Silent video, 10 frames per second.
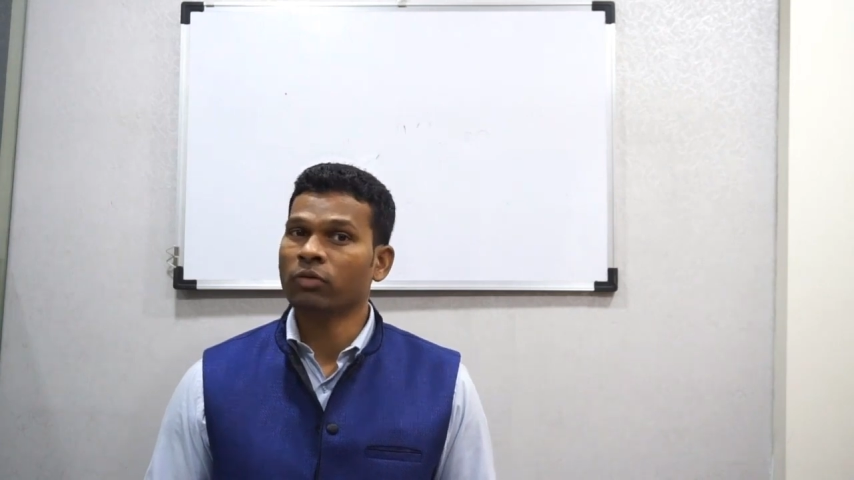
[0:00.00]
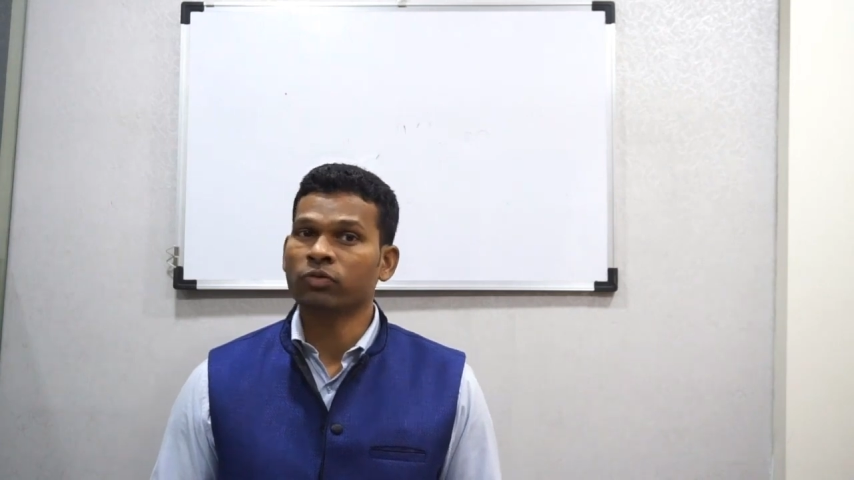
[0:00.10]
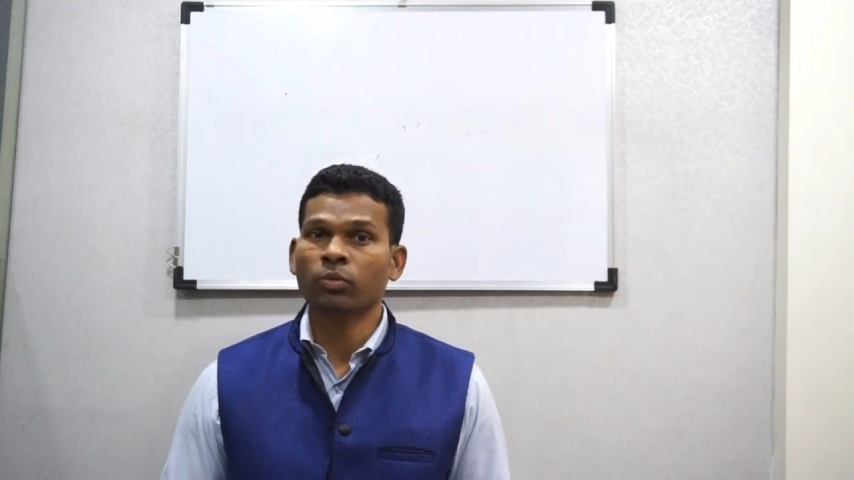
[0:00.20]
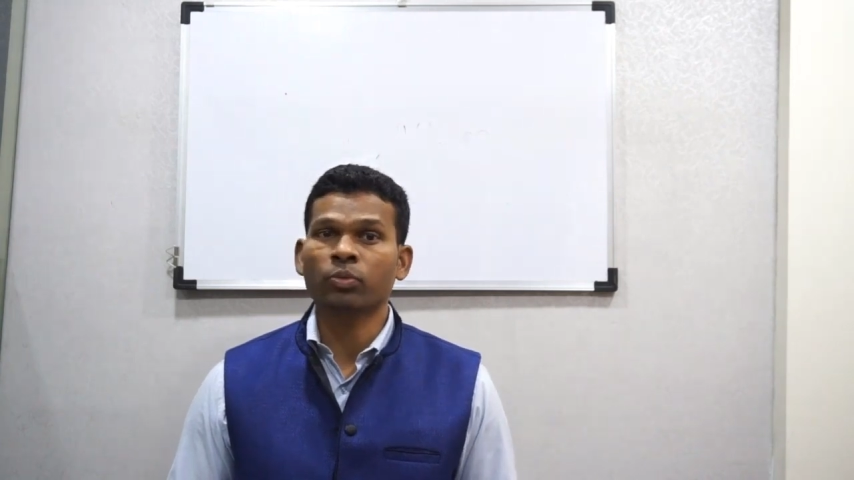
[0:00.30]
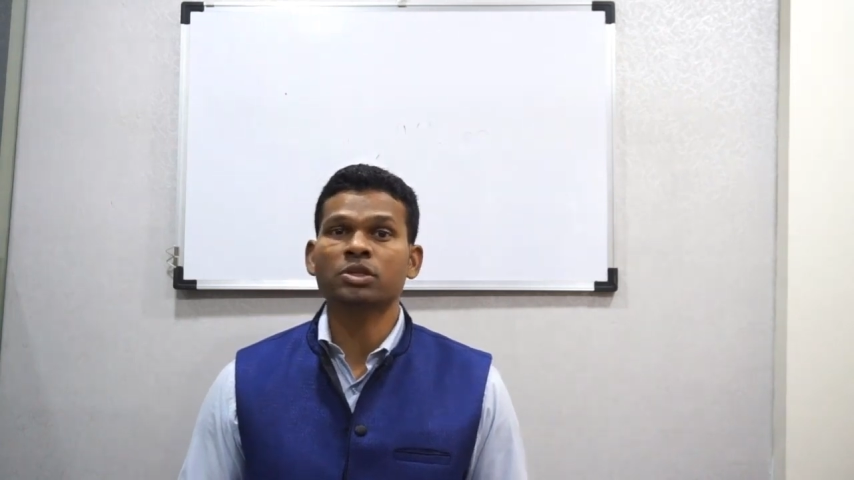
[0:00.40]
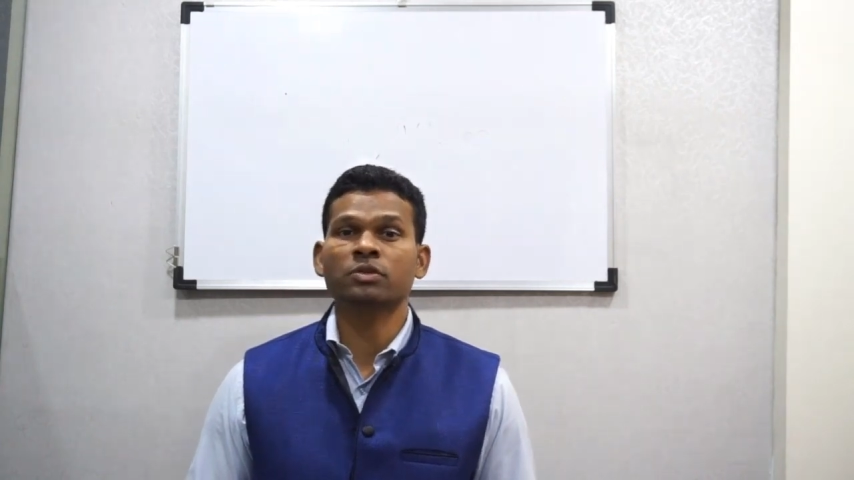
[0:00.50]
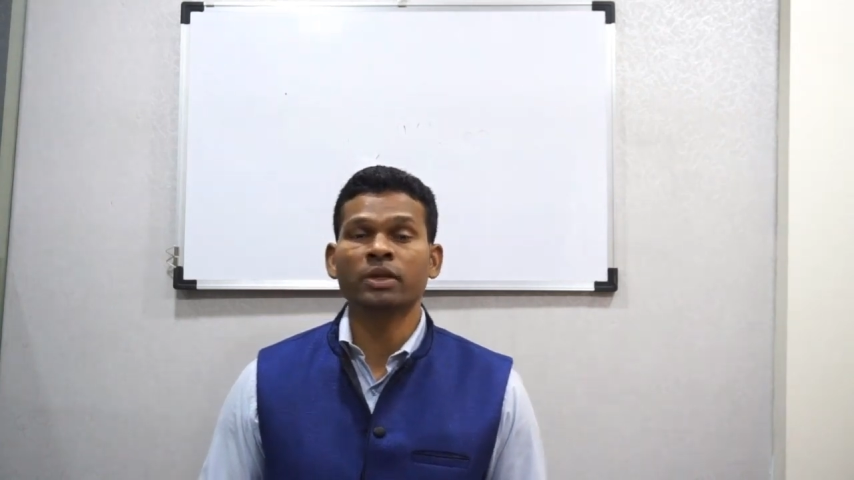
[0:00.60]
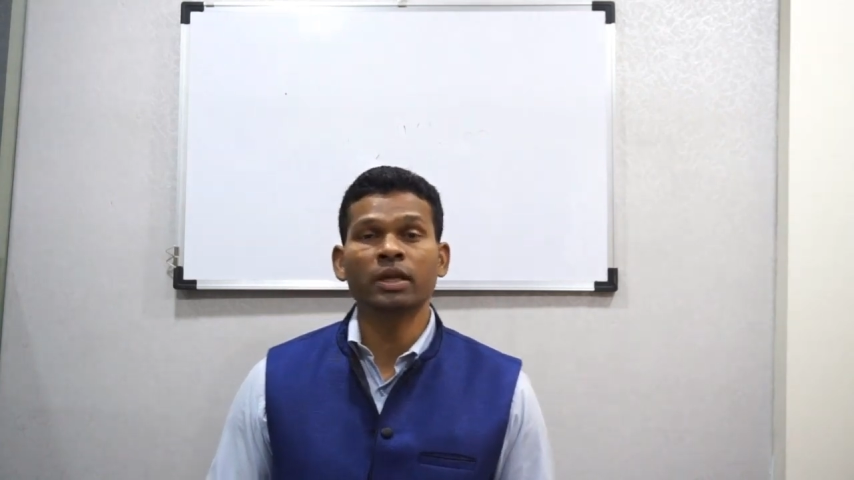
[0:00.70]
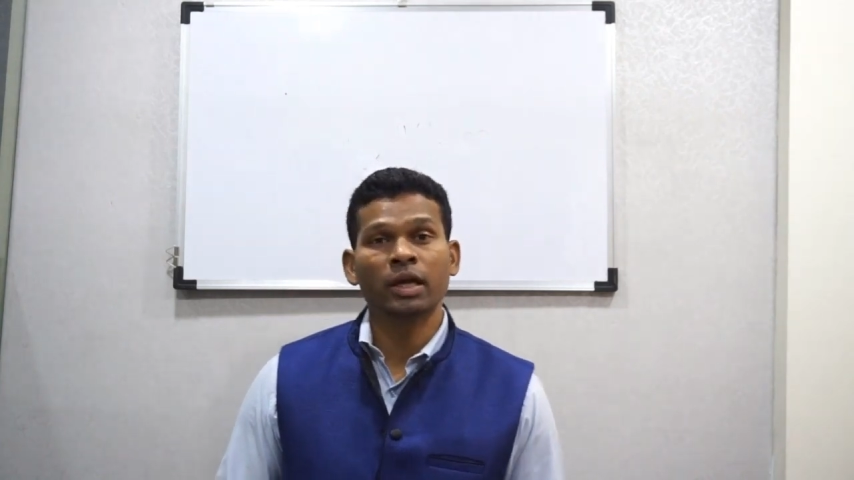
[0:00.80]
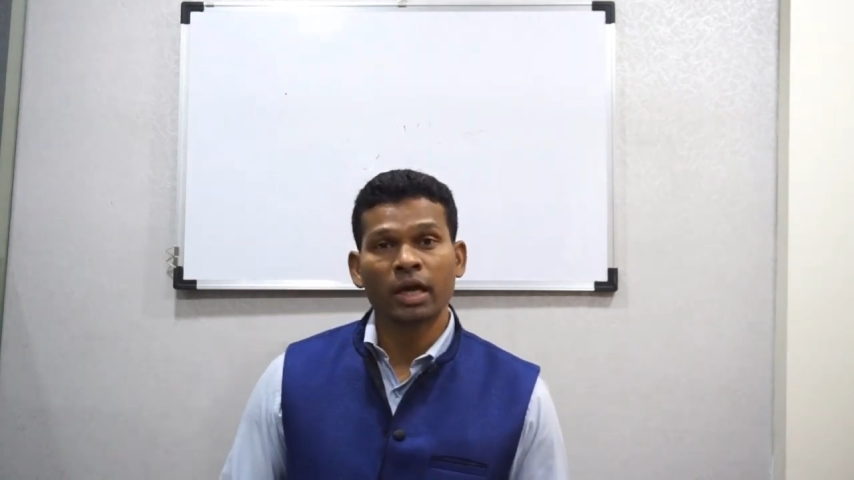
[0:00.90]
that kind of
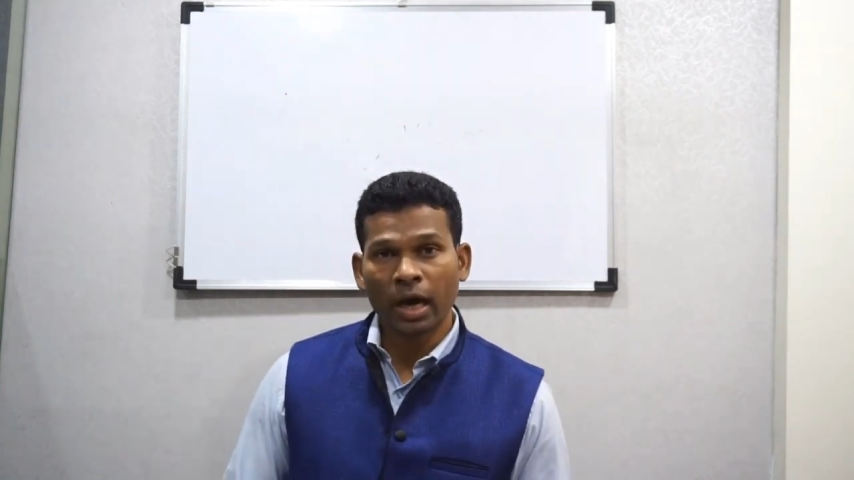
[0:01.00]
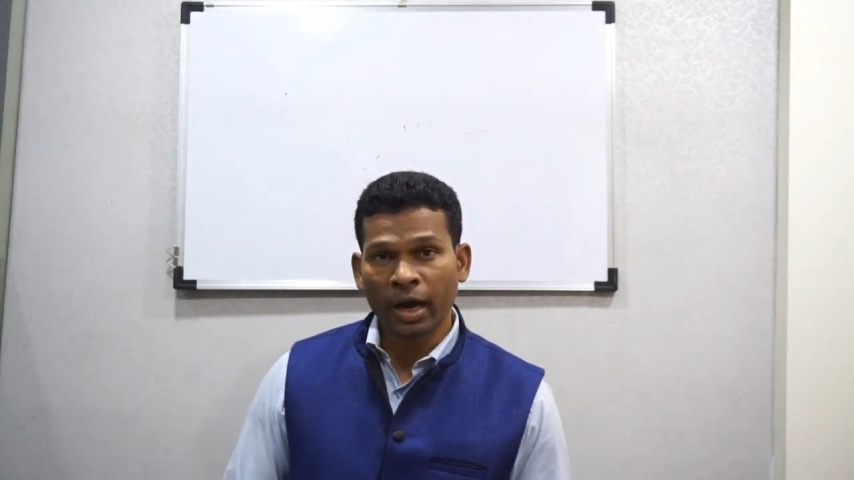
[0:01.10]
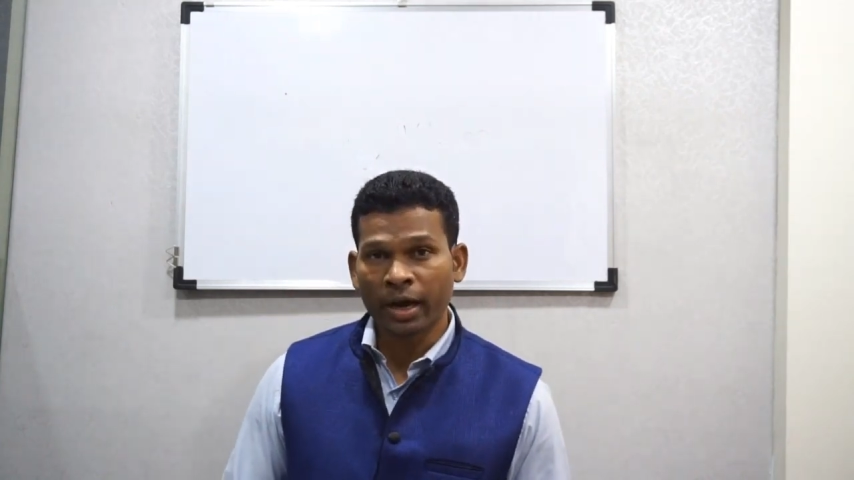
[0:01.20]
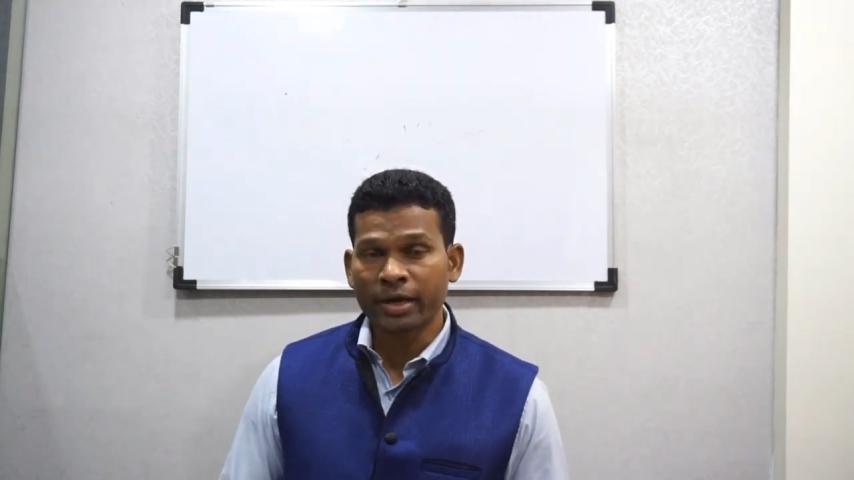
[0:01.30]
thought process will